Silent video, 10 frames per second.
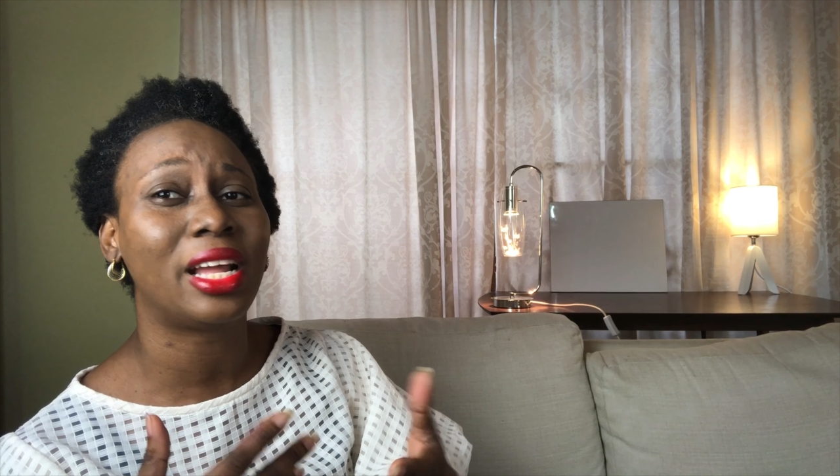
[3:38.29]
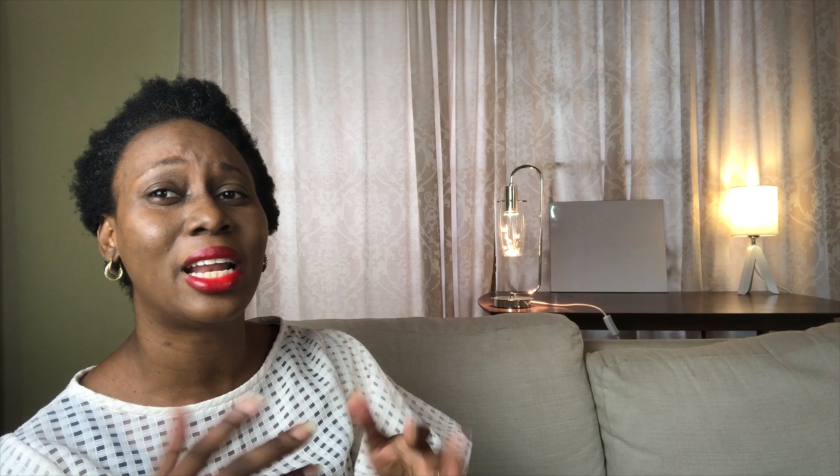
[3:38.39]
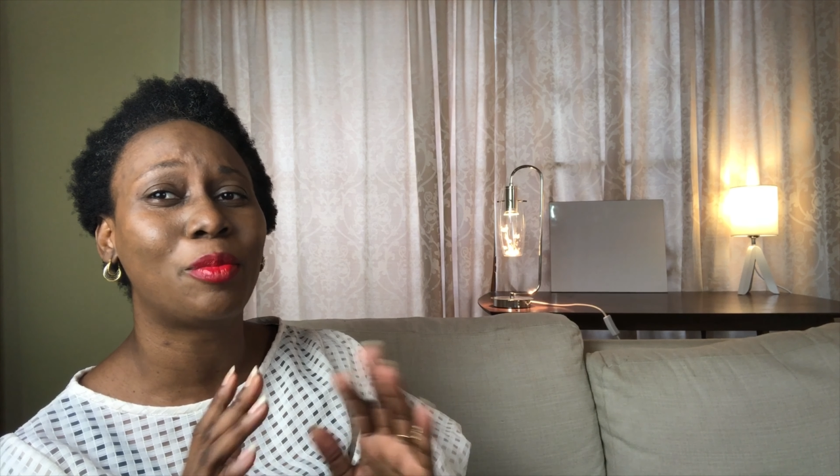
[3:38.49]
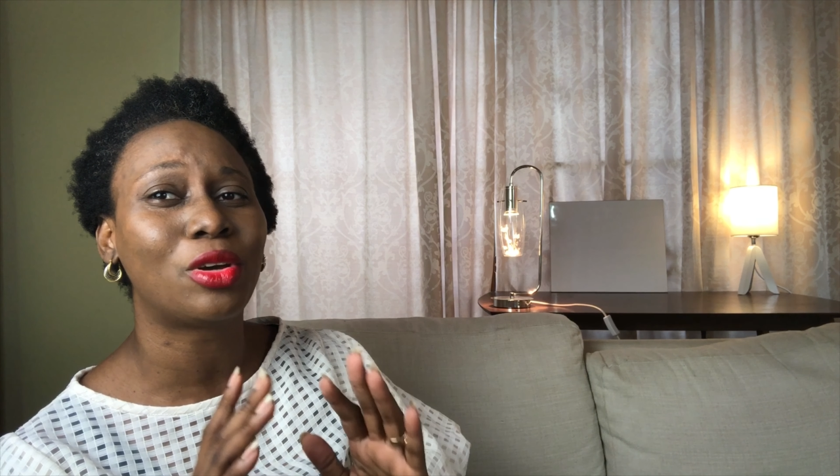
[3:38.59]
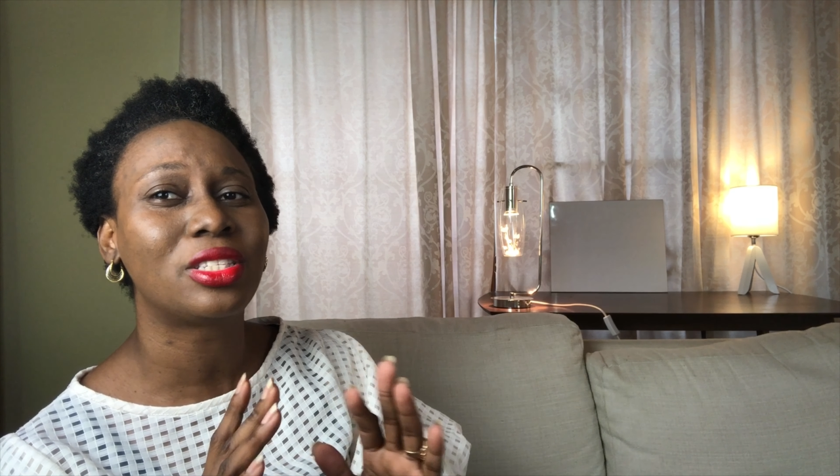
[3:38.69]
and
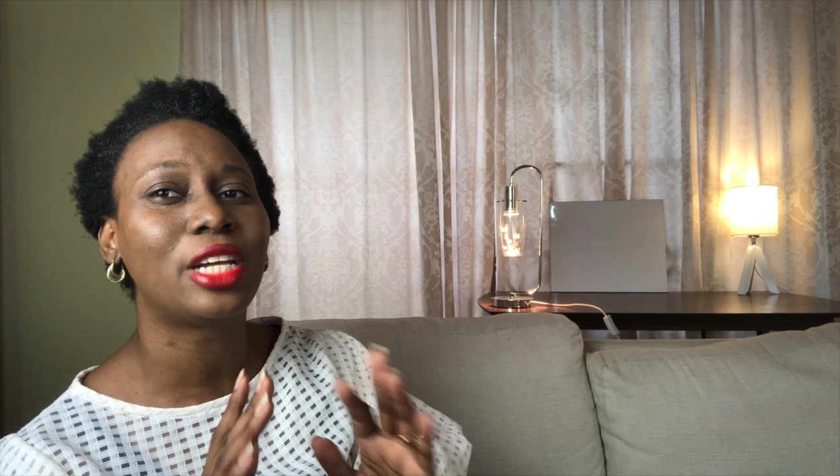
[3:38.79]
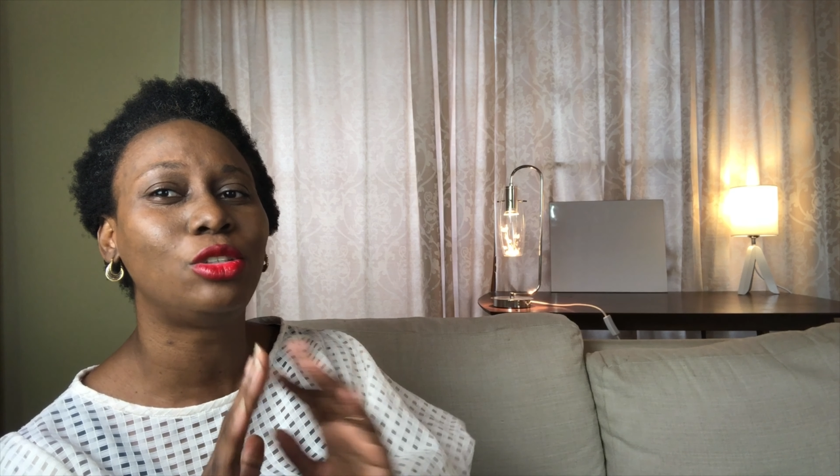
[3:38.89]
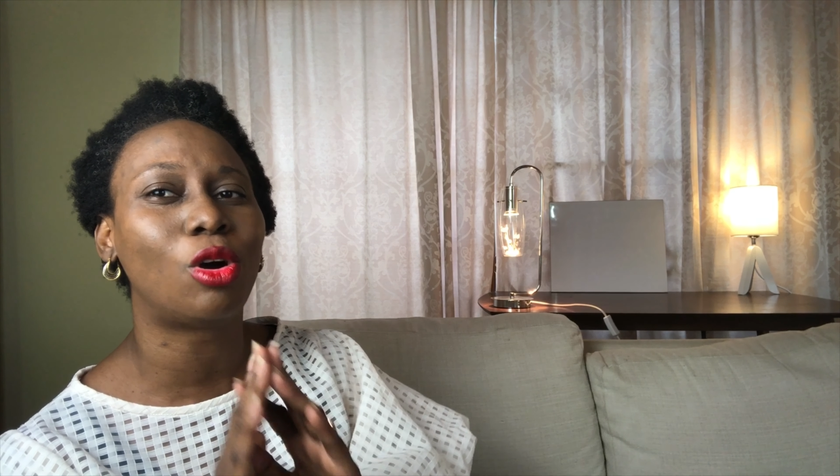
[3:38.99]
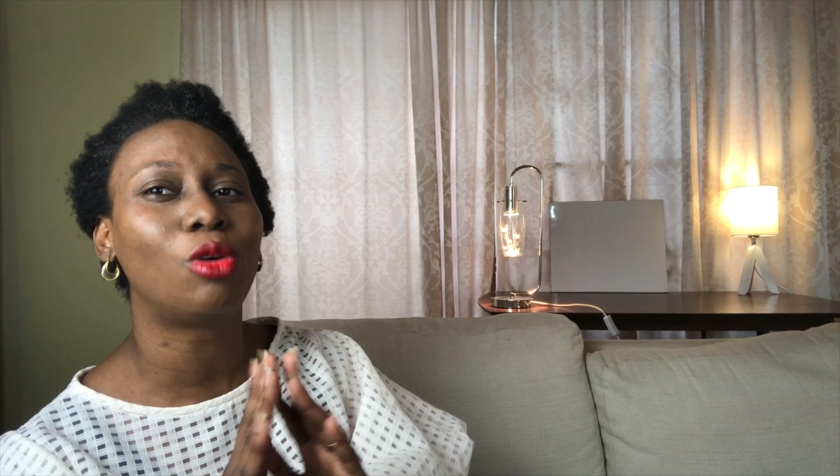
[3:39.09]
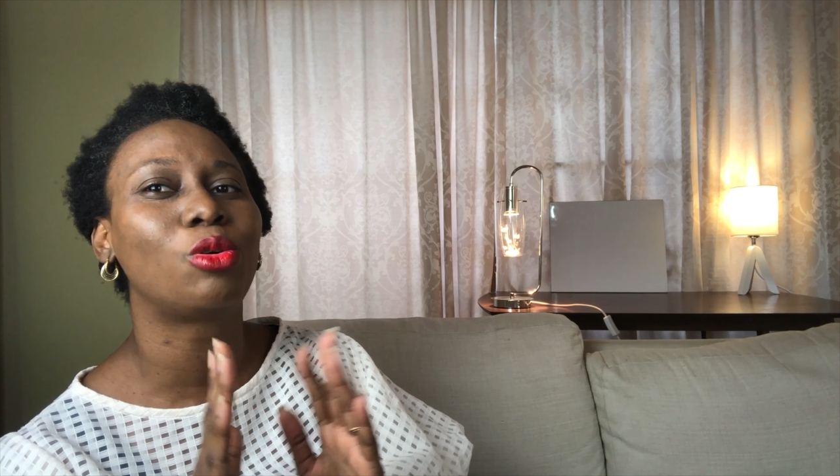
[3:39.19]
I'm not saying
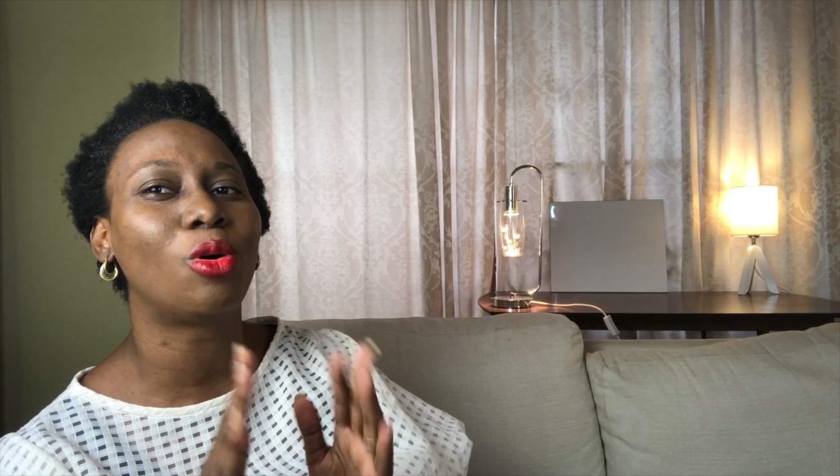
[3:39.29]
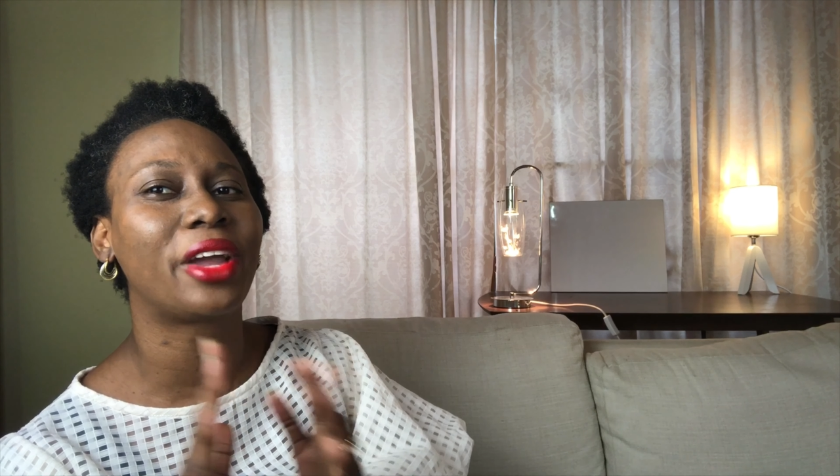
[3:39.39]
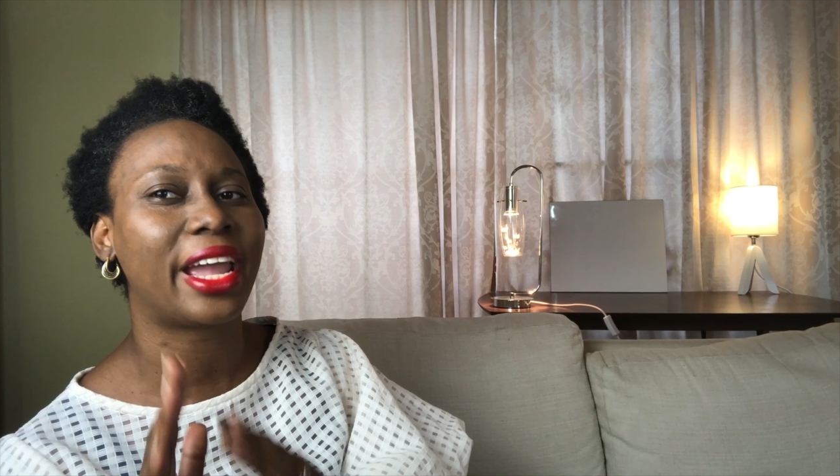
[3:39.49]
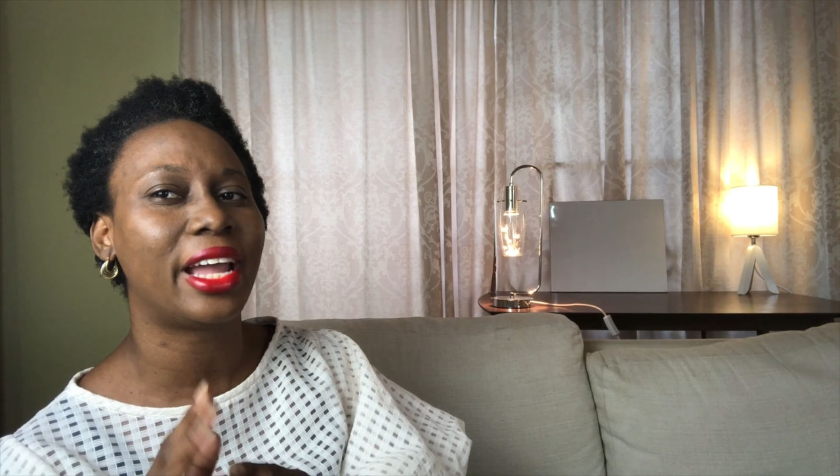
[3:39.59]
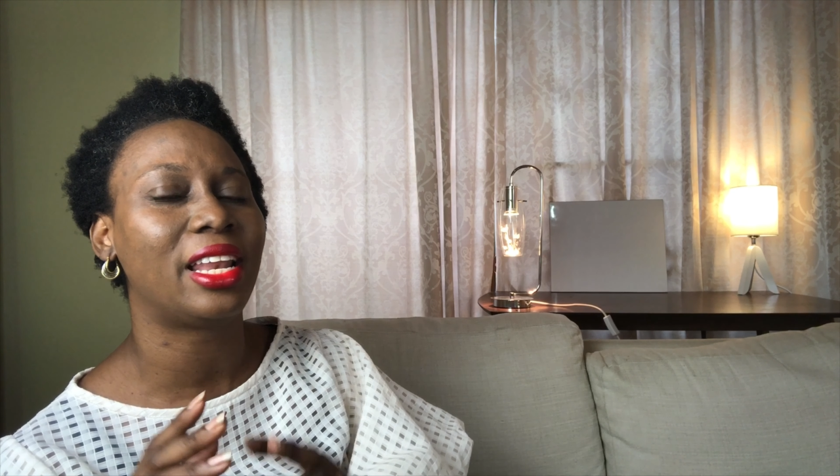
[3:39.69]
don't go
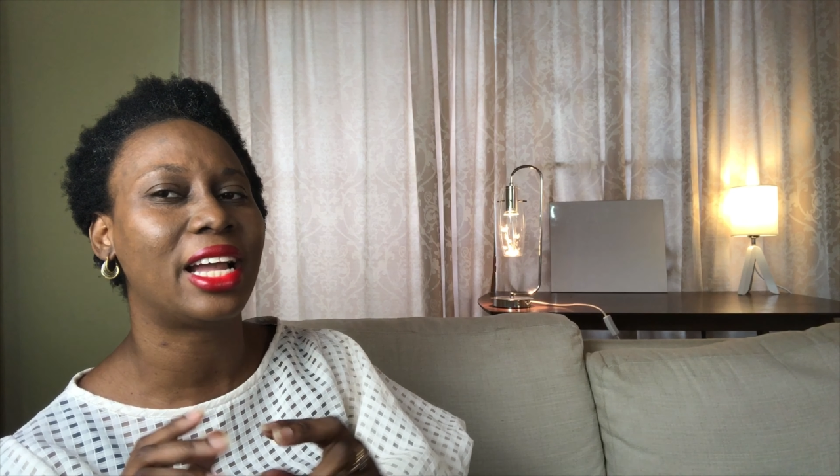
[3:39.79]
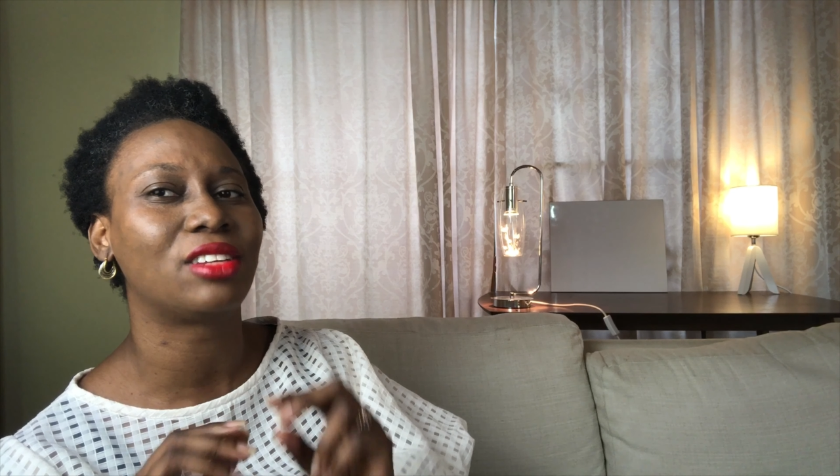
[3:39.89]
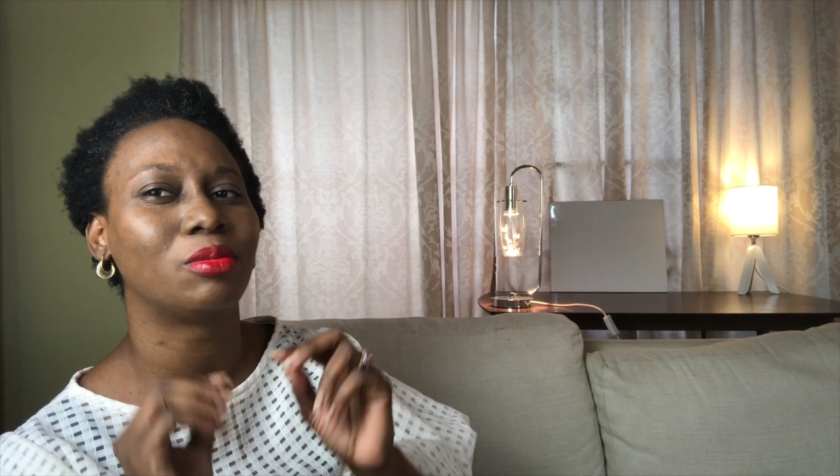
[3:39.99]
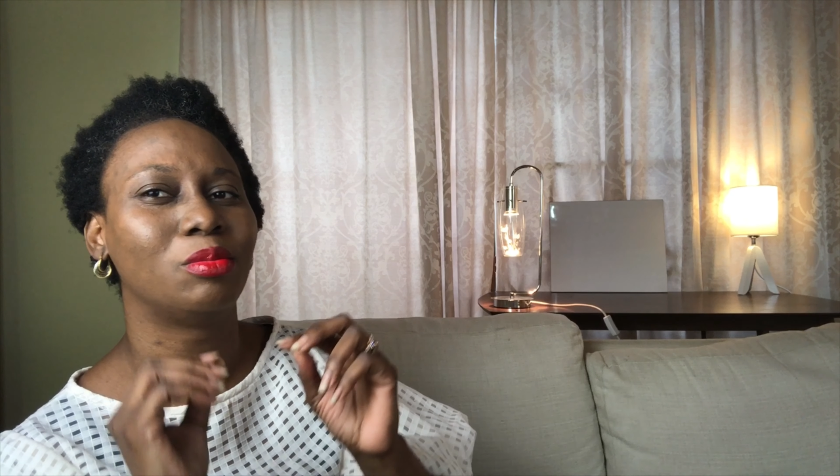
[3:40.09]
get like